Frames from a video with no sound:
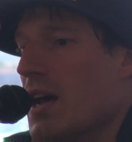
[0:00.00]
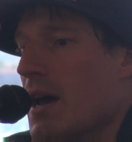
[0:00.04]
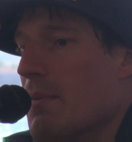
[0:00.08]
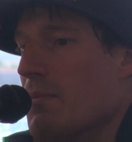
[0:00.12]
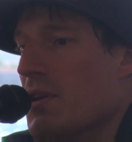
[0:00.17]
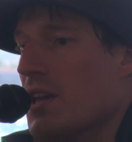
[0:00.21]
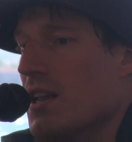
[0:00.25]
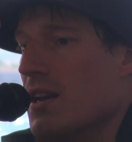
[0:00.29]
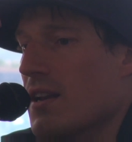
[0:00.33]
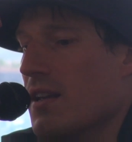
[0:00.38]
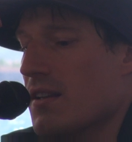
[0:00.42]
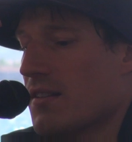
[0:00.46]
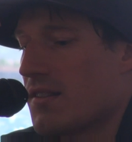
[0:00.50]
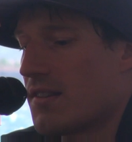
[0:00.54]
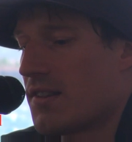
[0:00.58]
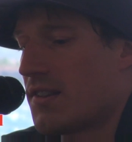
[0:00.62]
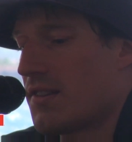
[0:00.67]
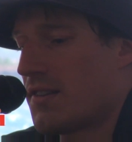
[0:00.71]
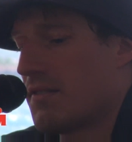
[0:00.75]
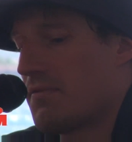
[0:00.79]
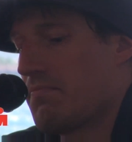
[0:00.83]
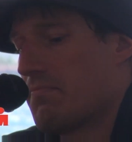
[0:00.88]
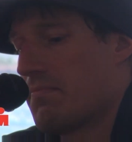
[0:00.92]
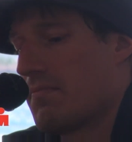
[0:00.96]
I mean,
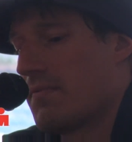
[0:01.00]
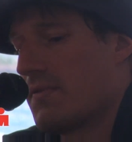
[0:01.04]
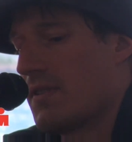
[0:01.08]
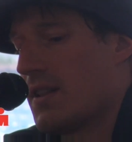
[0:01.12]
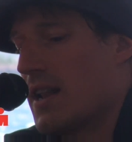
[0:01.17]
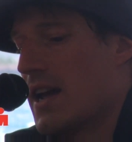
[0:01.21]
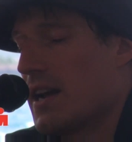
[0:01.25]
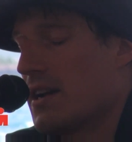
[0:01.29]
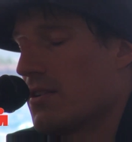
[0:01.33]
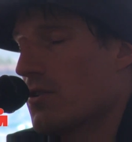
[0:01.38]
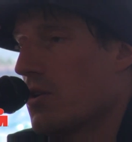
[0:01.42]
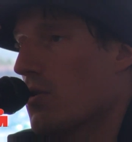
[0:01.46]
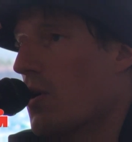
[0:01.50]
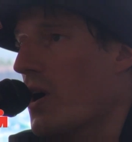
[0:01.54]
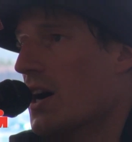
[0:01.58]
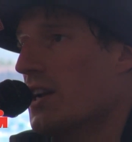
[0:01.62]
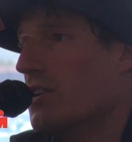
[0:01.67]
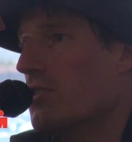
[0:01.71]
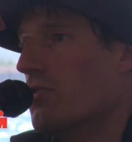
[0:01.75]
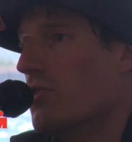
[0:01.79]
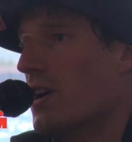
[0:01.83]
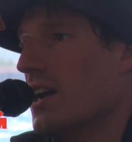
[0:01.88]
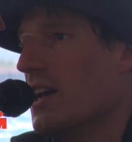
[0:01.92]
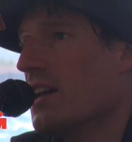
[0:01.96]
it's like no
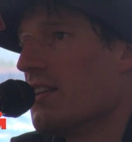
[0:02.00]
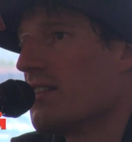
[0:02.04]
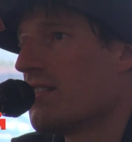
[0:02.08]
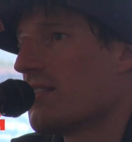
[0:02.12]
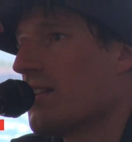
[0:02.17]
other race.